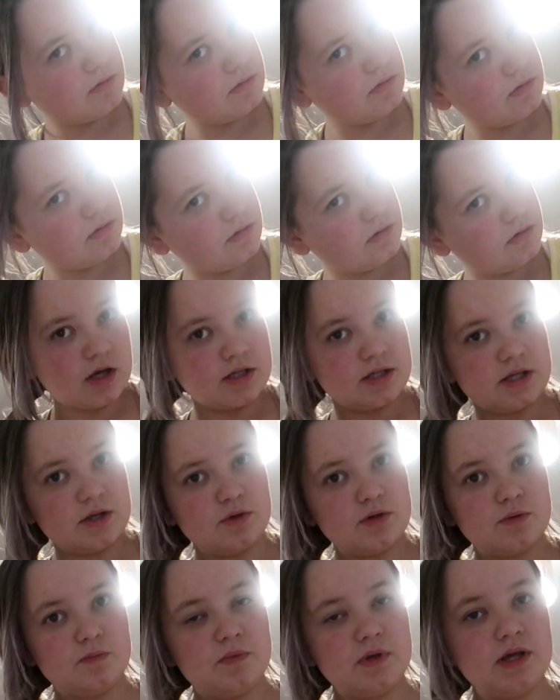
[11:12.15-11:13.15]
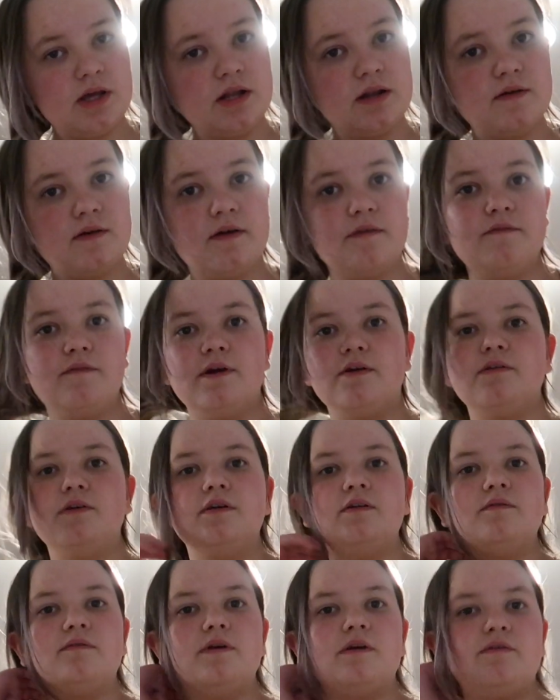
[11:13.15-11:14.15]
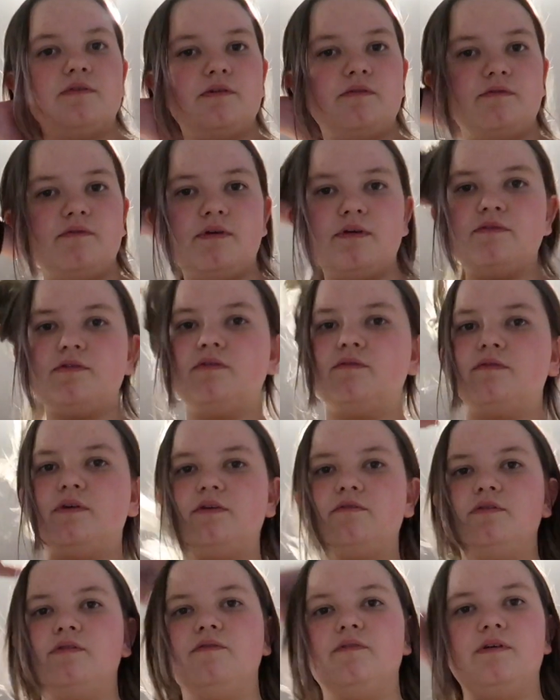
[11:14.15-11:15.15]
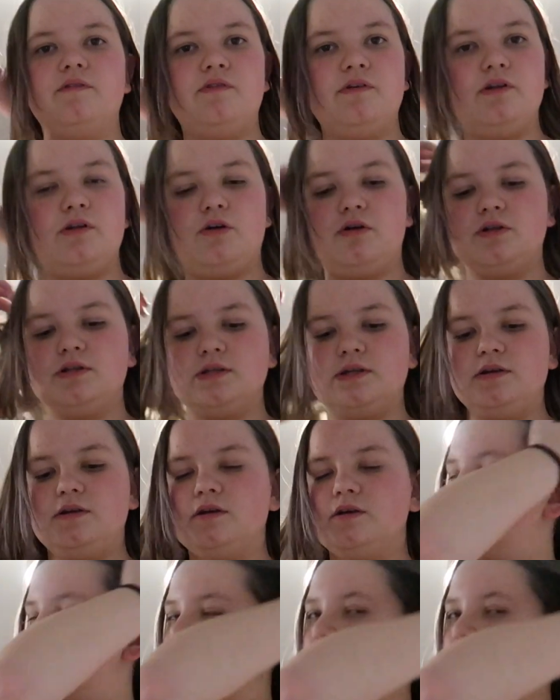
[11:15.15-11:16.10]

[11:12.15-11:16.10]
out because he was being very, very, very, very, very naughty. So